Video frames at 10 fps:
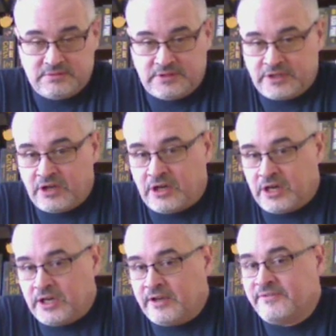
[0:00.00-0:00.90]
a
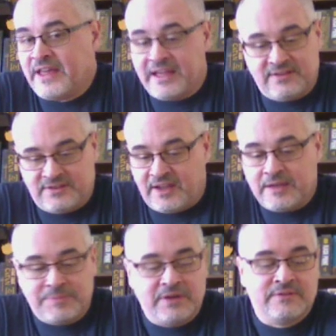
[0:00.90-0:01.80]
card of that
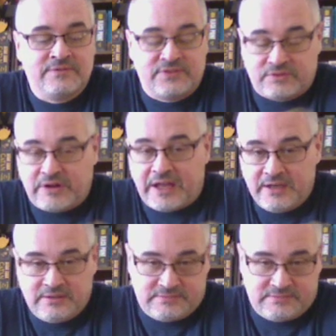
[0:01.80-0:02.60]
type of threat